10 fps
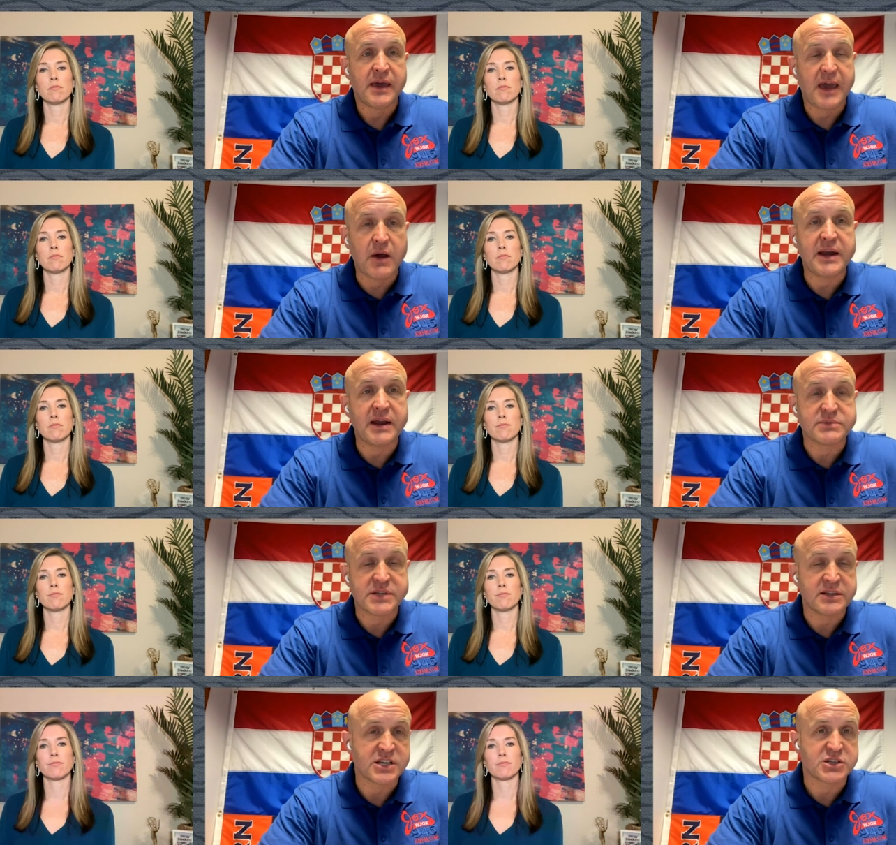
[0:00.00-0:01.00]
Speaker 1: carried him
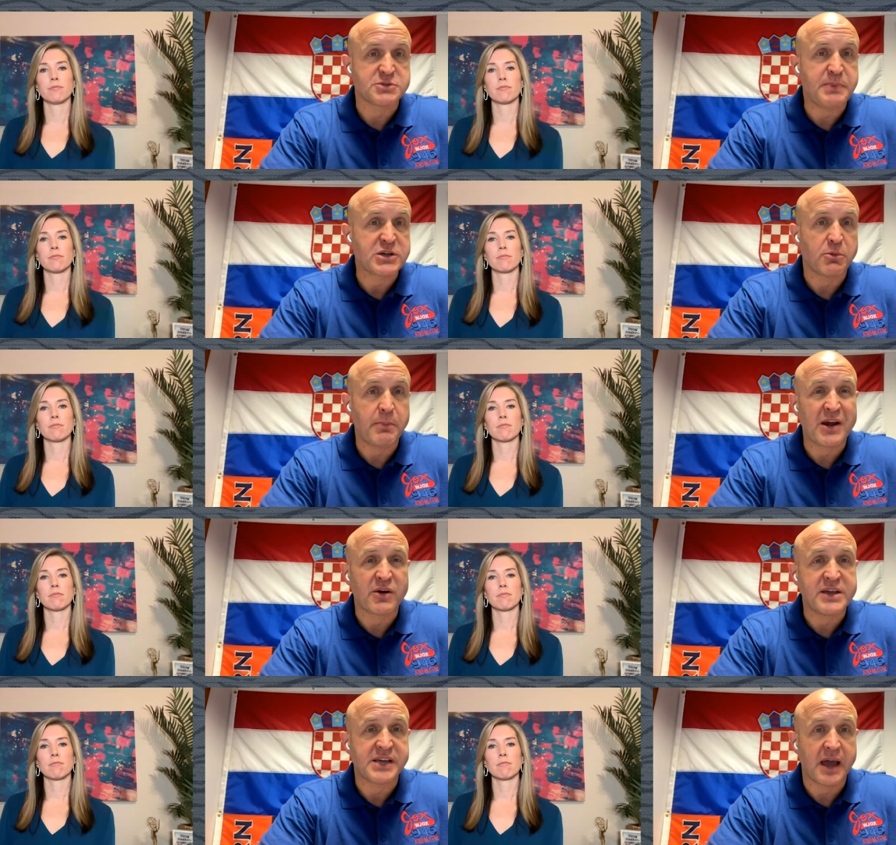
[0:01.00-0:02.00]
in such a special manner.
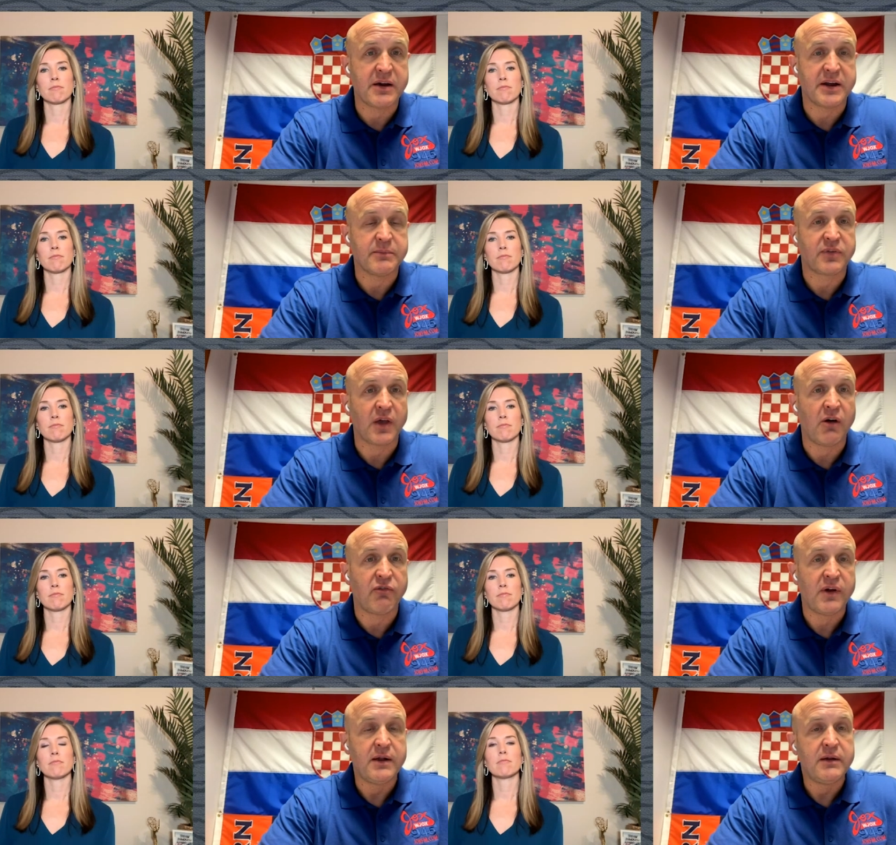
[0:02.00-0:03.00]
He's carried himself
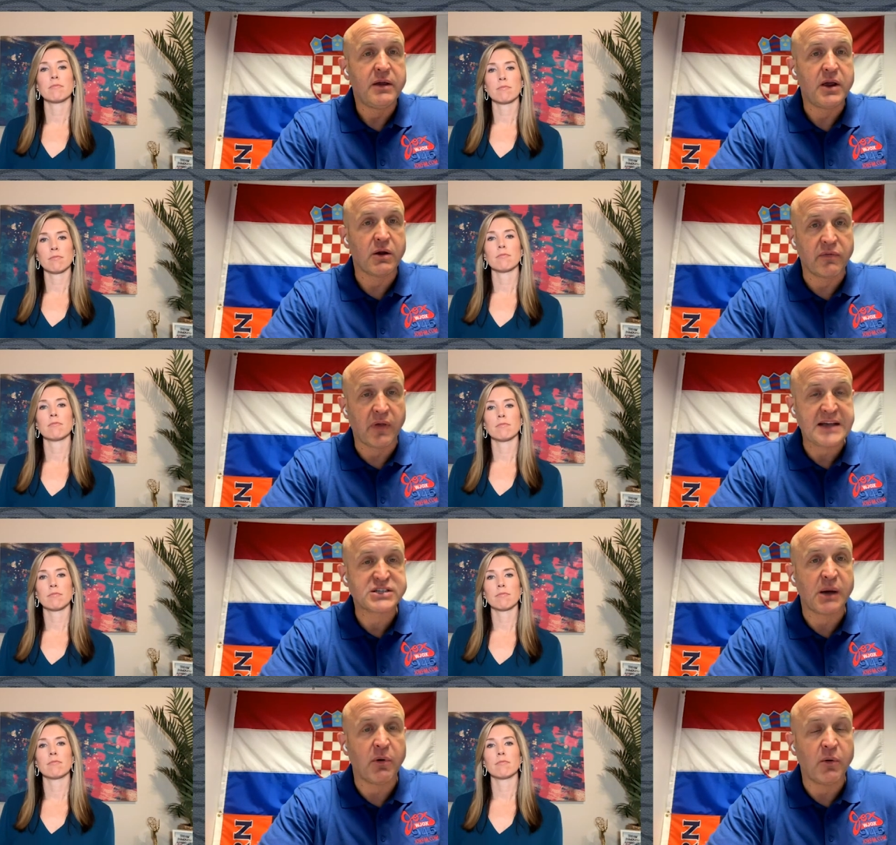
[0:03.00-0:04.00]
here over the last
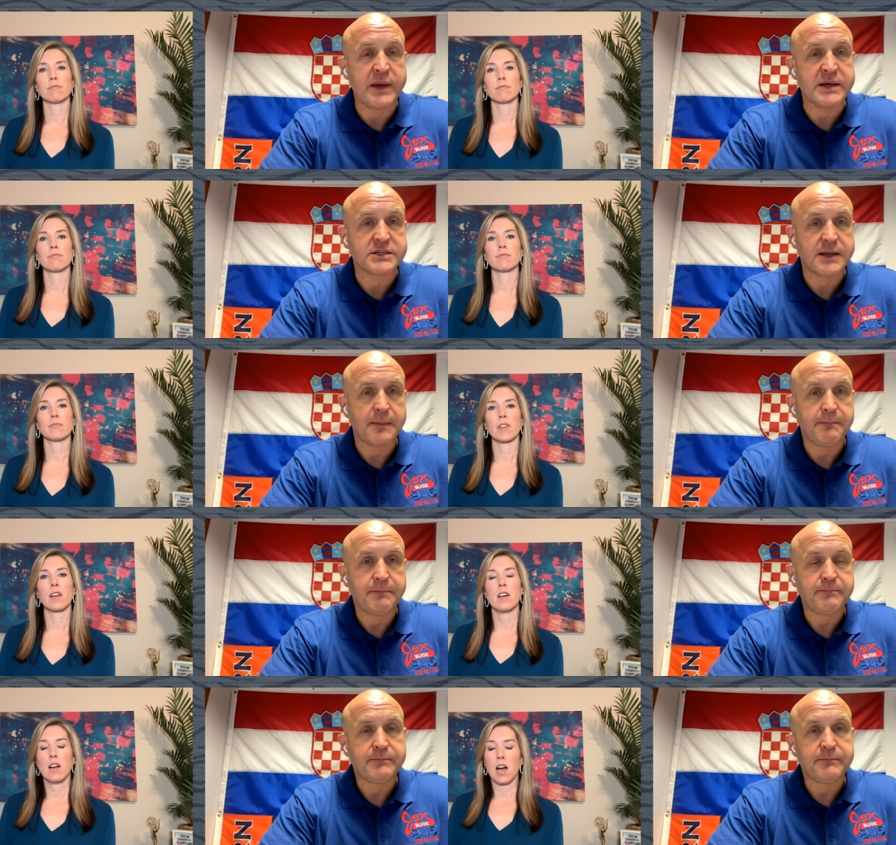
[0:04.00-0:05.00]
couple of weeks.
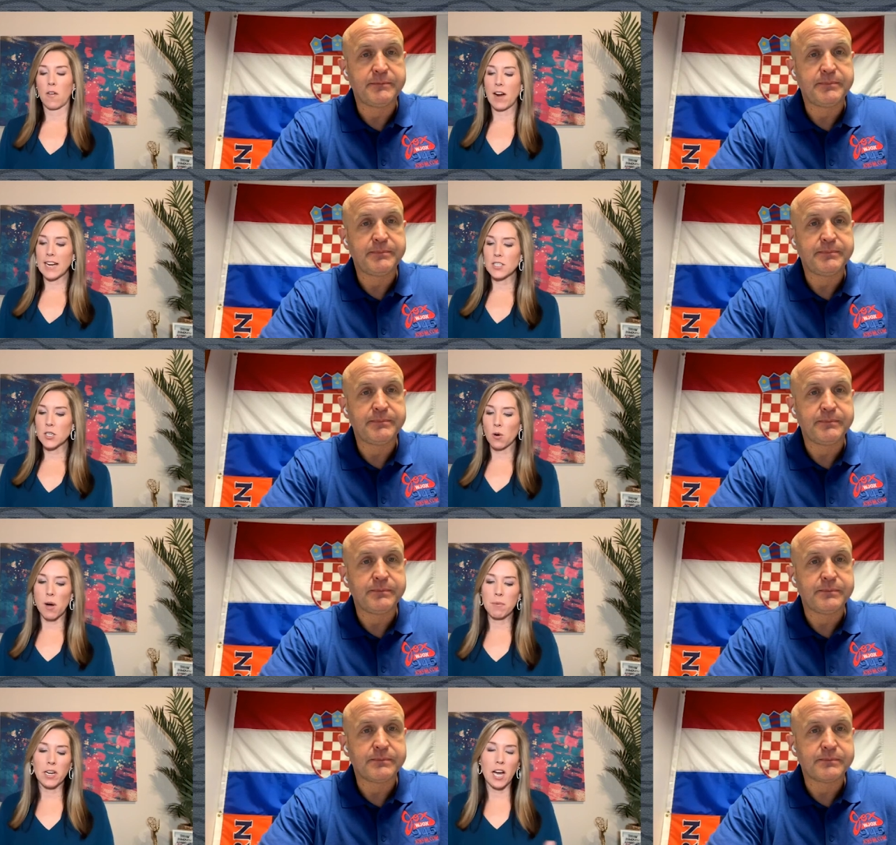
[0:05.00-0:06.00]
Speaker 2: All right, and so
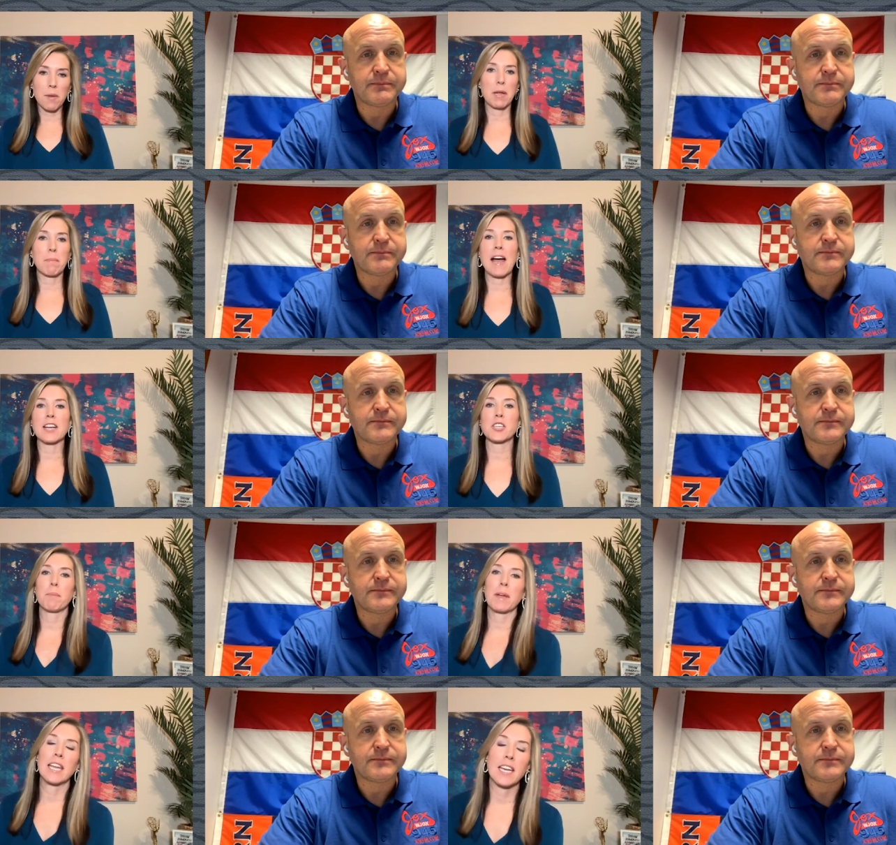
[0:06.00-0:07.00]
Auburn got a big matchup
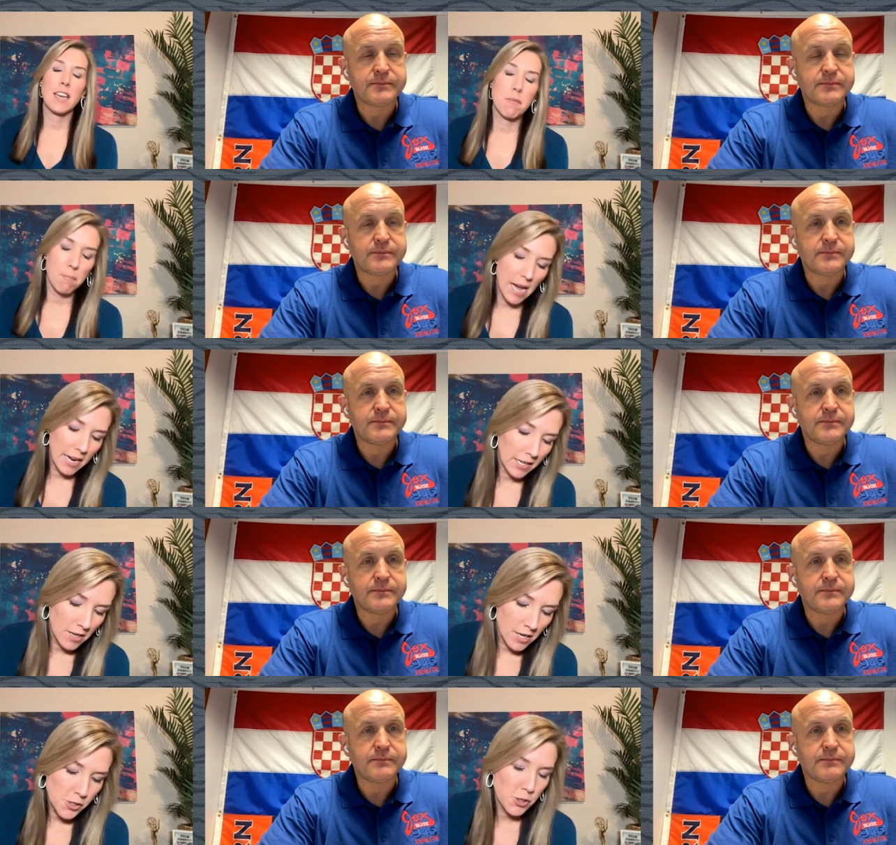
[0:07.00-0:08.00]
again back at
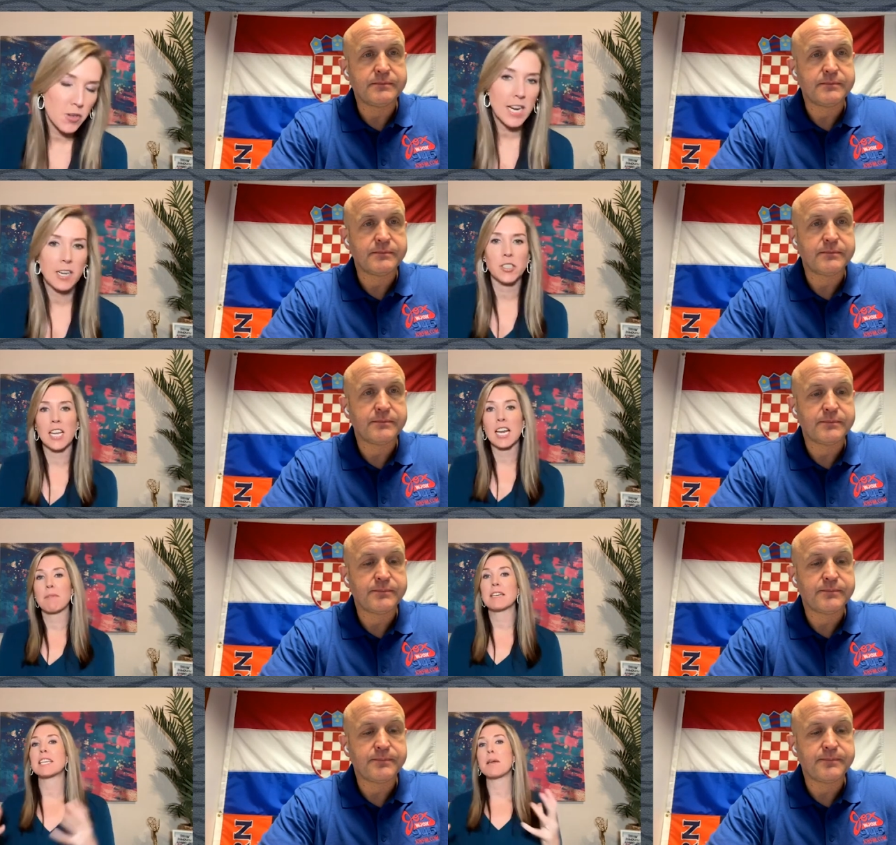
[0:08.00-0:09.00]
uh, Jordan Hare Stadium. I
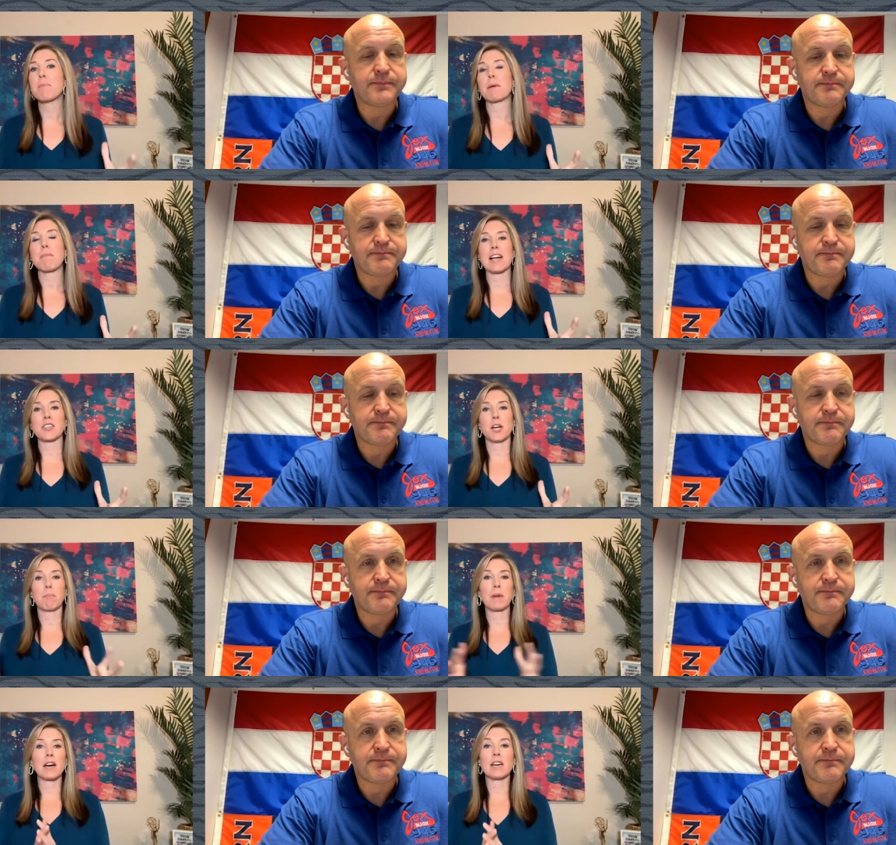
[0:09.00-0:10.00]
say big matchup
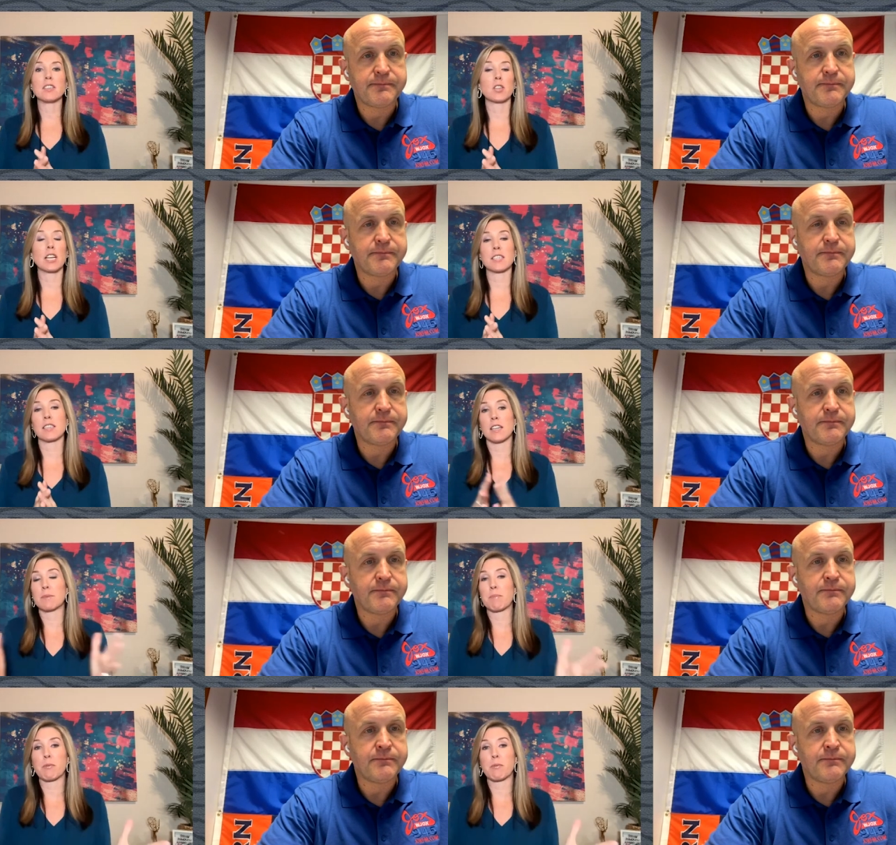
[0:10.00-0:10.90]
because let's let's be